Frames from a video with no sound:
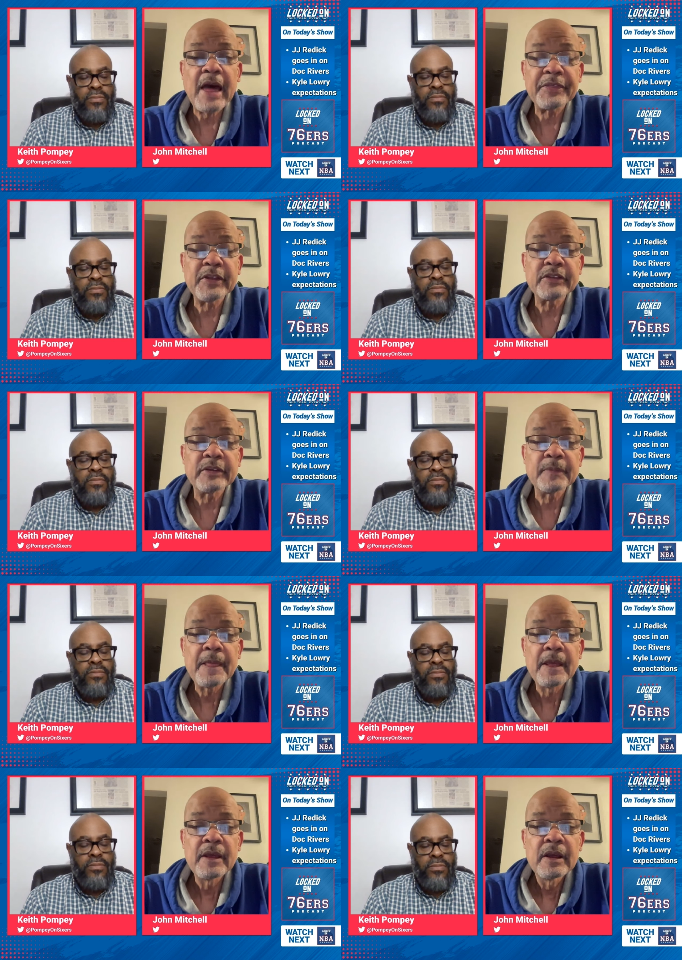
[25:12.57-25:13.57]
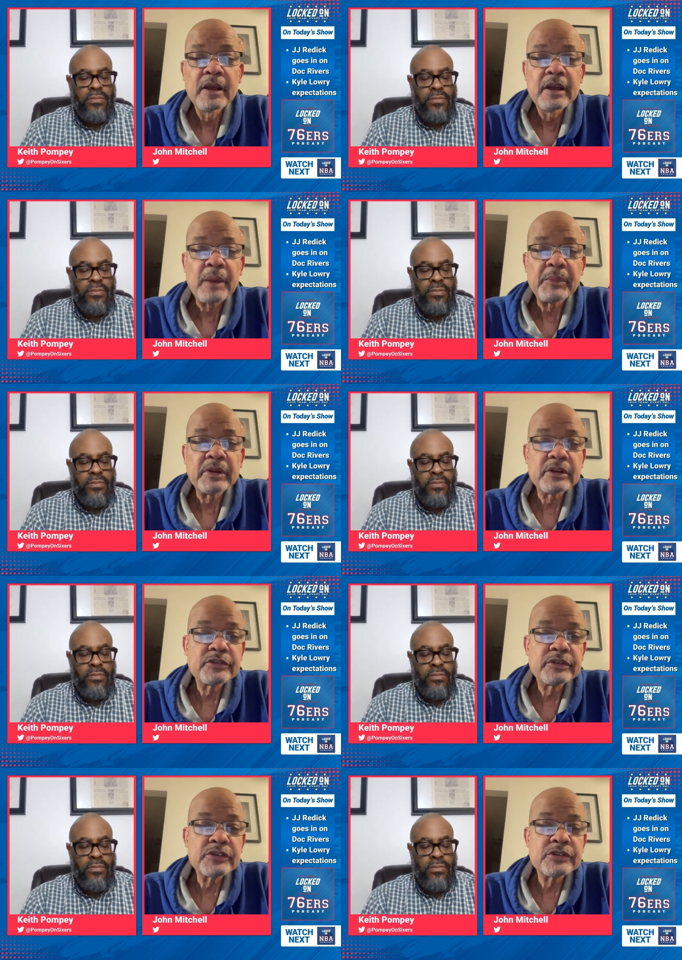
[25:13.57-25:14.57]
Speaker 1: think that, I mean,
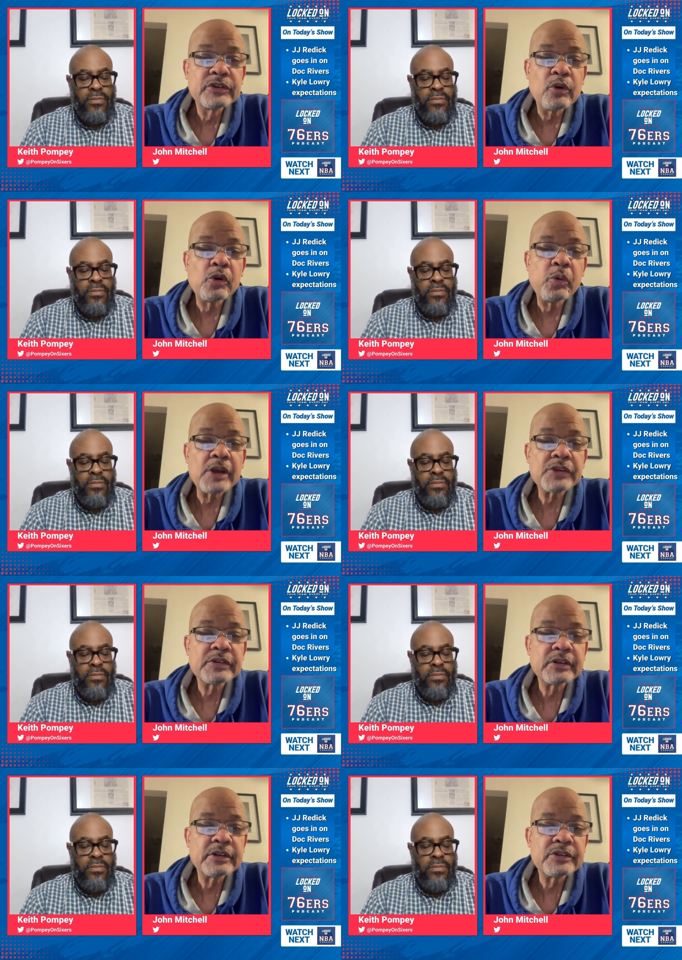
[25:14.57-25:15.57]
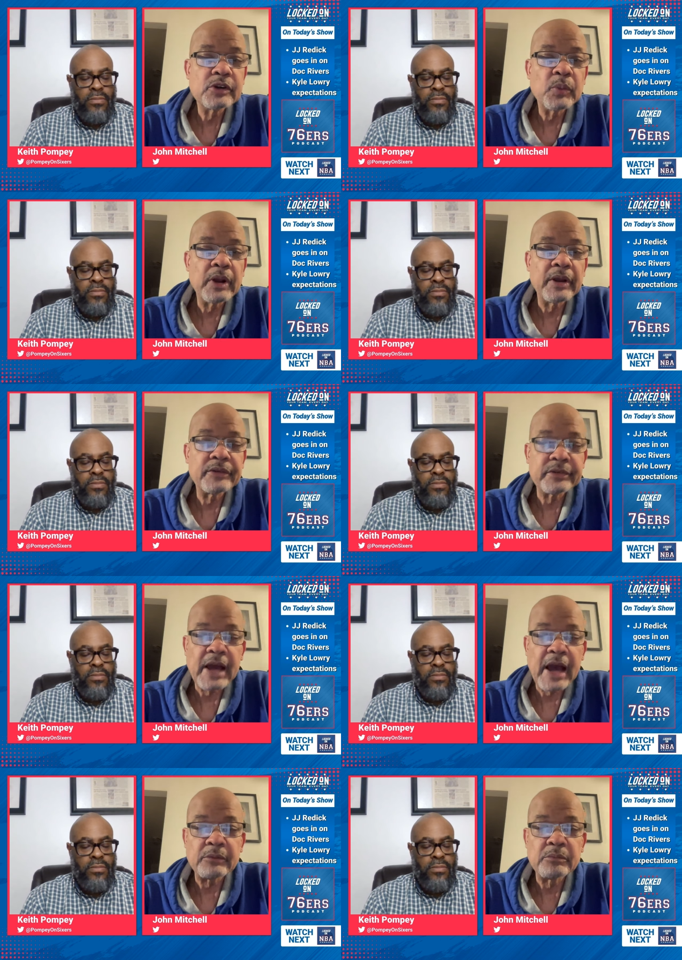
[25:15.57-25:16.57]
there's no questioning that Joel has
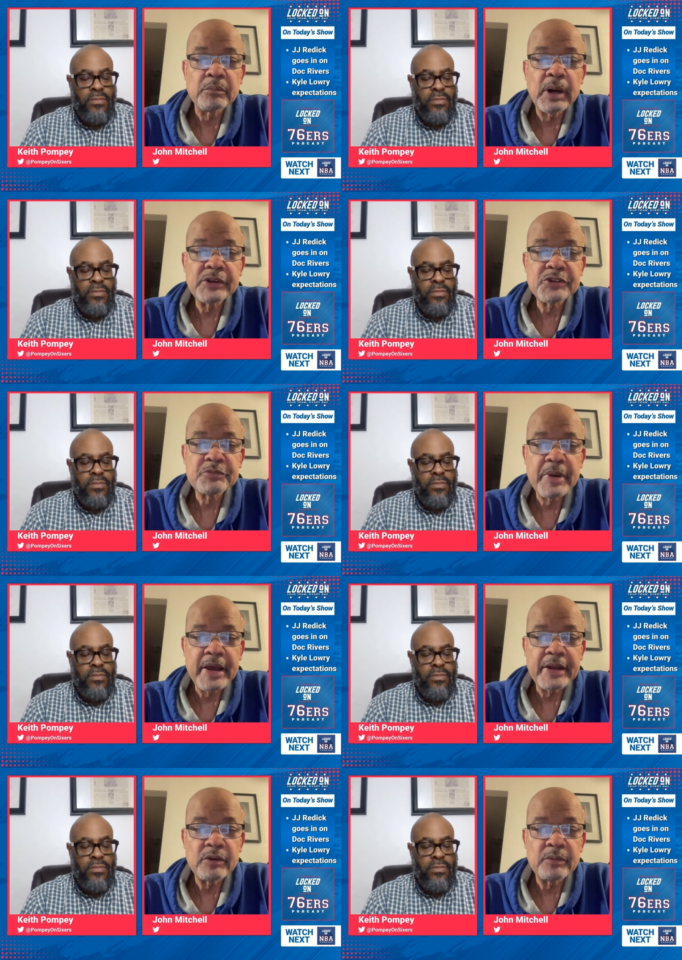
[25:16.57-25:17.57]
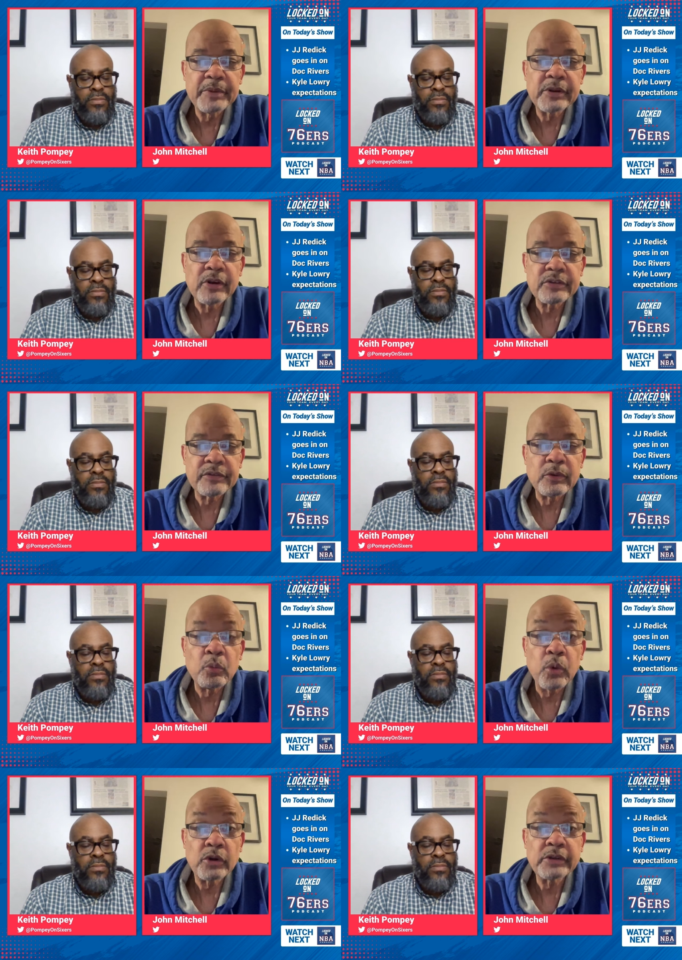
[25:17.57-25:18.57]
gotten much better because of the
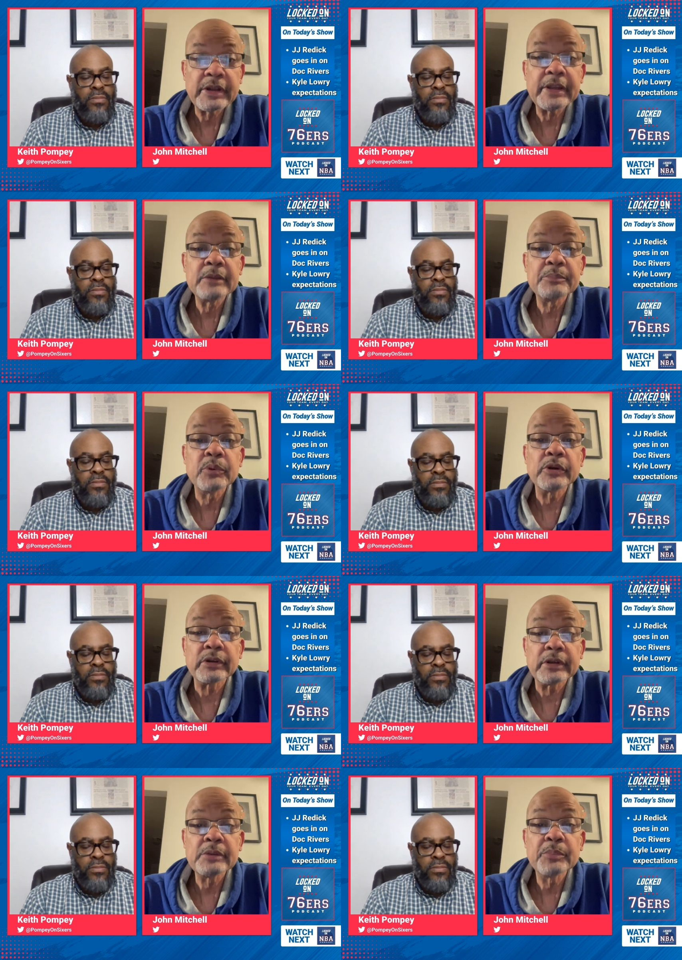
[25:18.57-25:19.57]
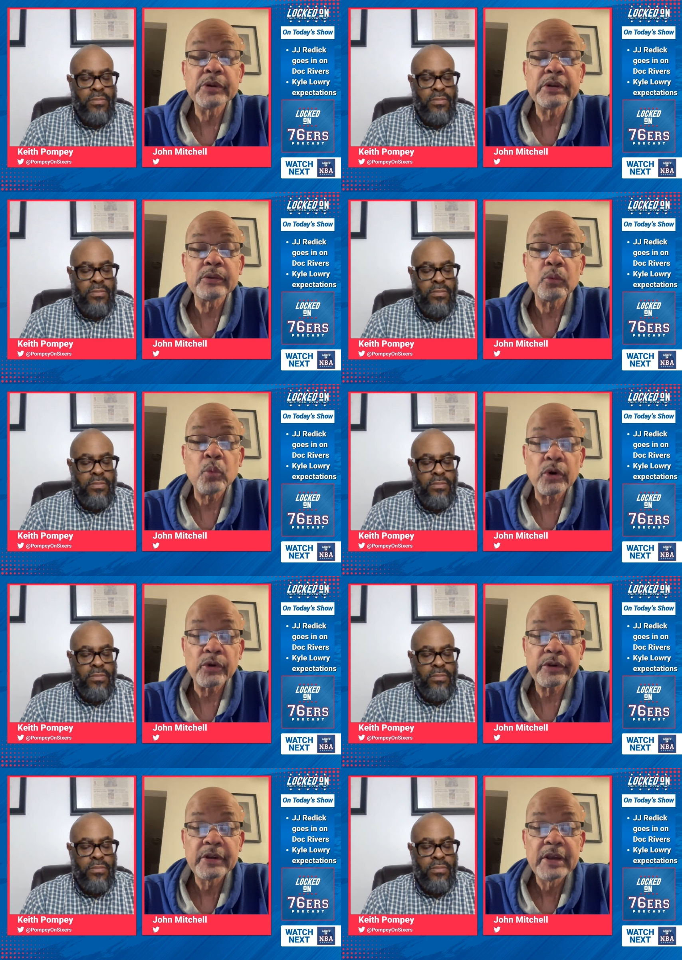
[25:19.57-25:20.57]
work that he put in. He put in the
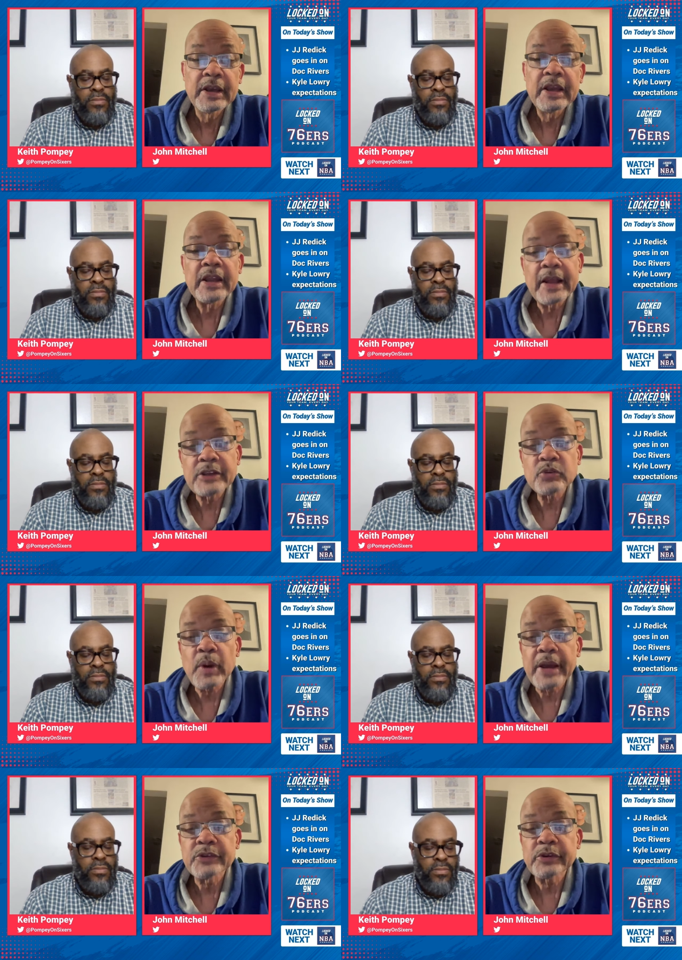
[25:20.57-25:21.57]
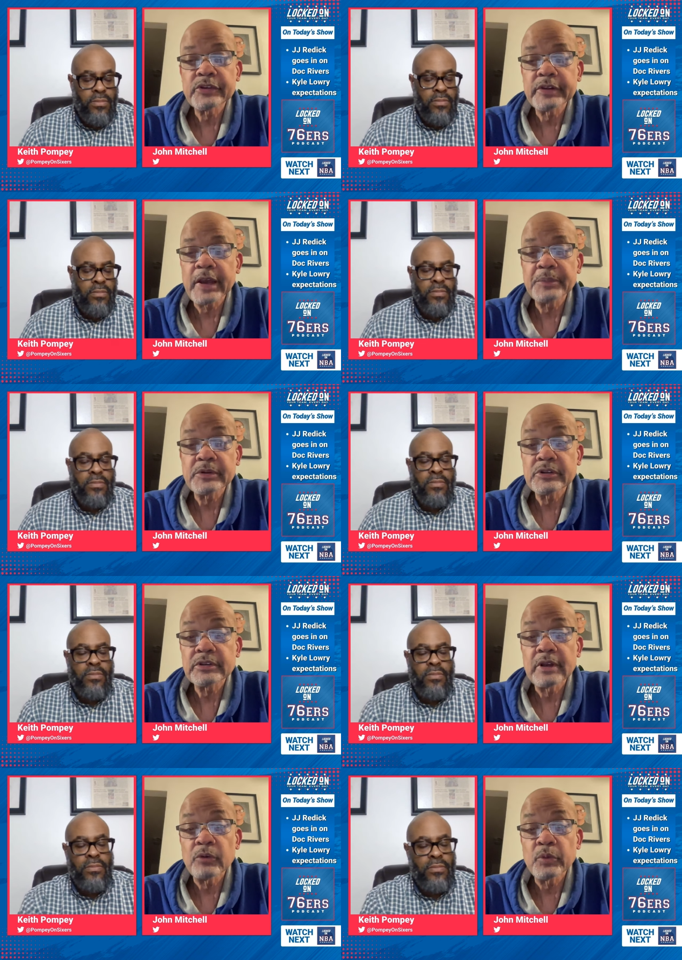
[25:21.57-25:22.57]
work. And that's why he took his game to this
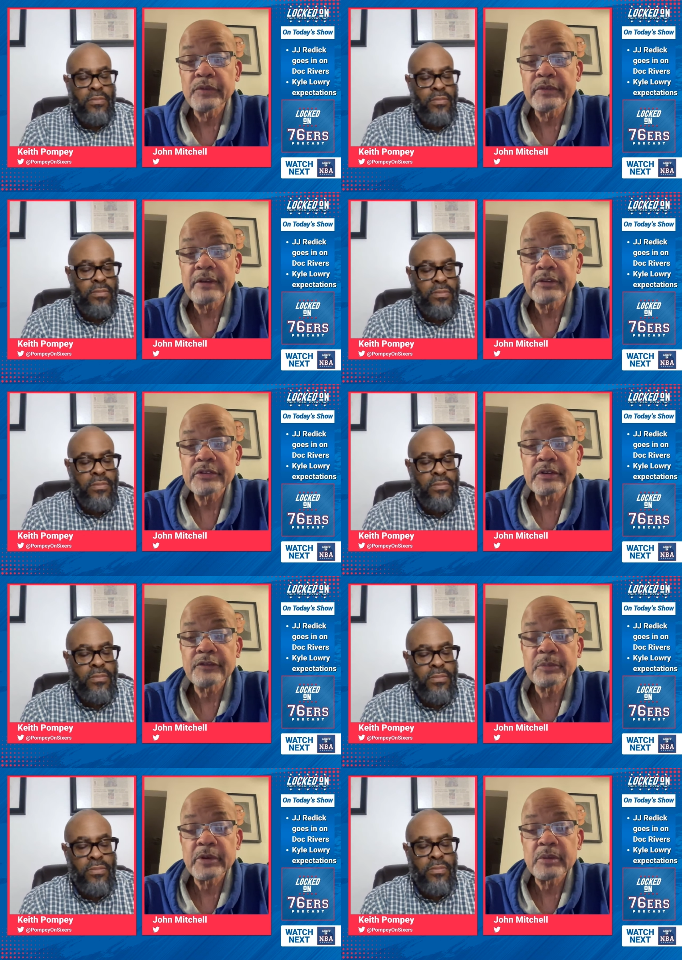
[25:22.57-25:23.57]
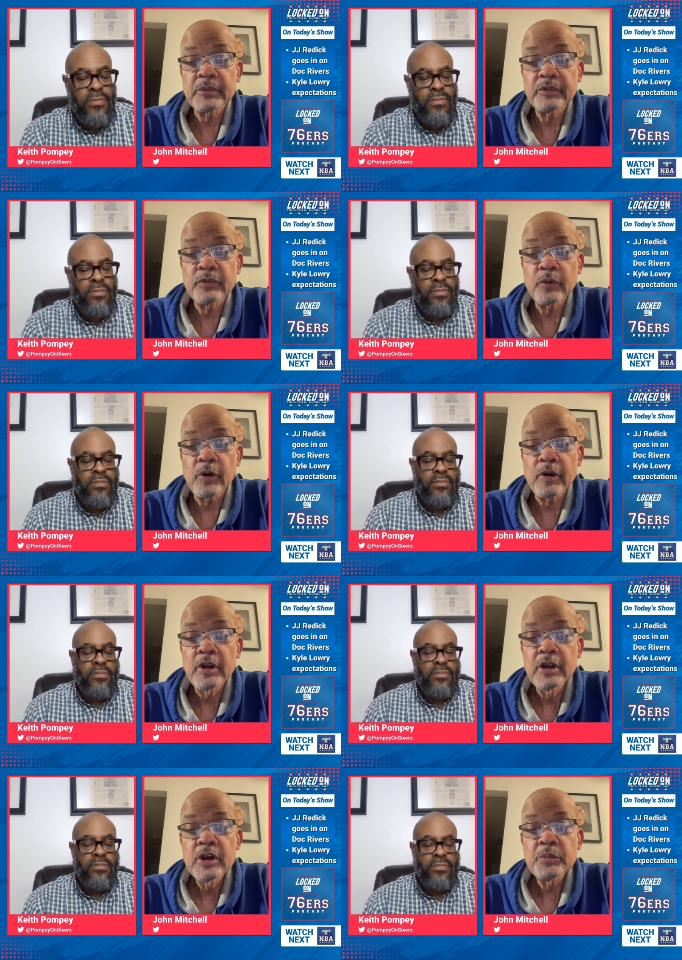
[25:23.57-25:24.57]
level we've never seen from him before.
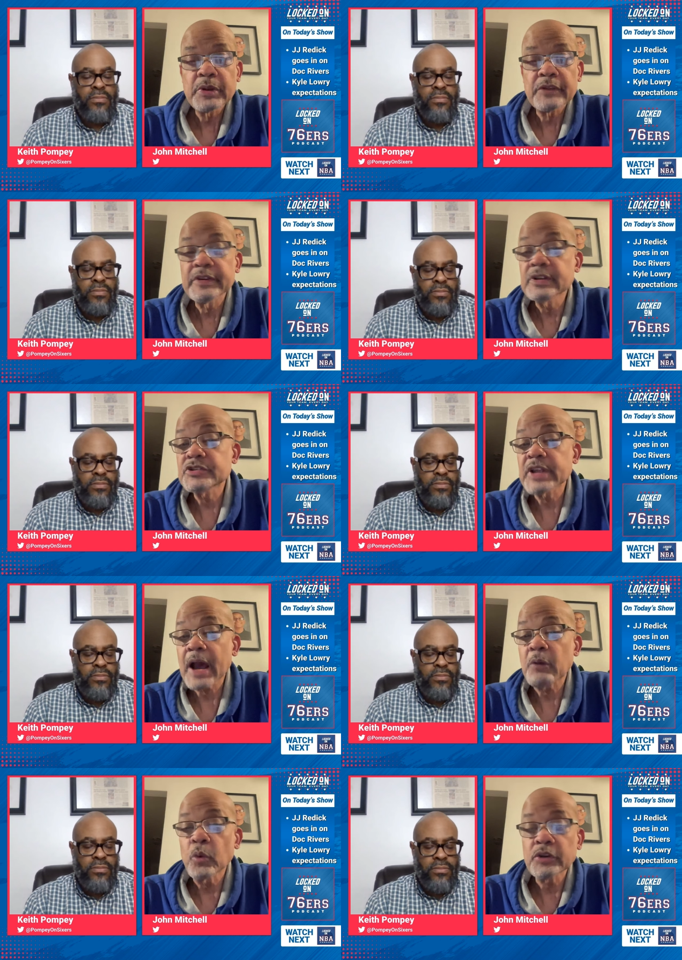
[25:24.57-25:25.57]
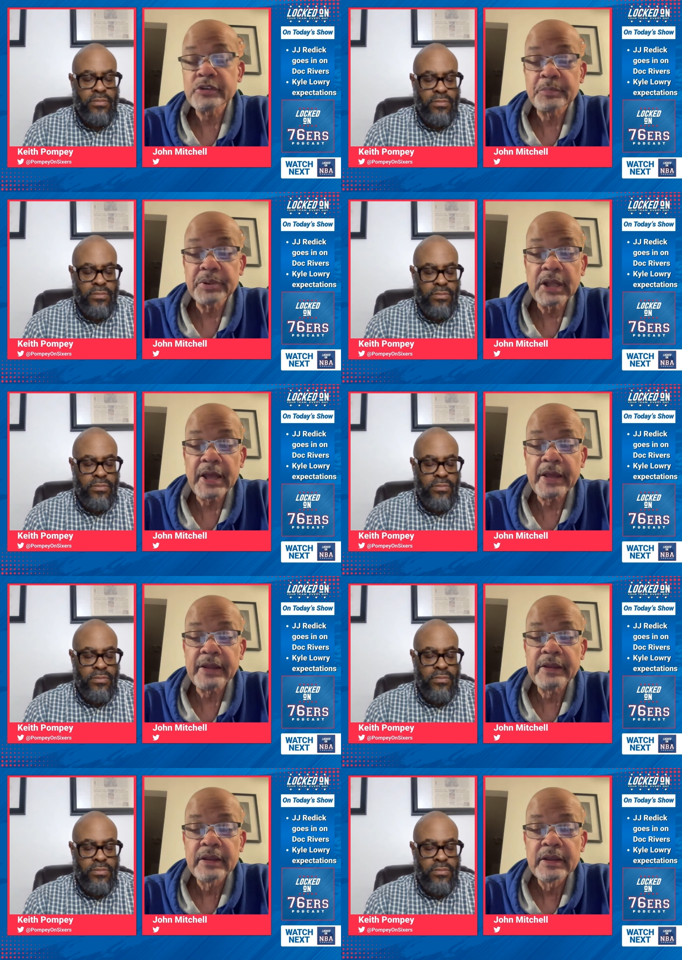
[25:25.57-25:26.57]
But if he does not want to play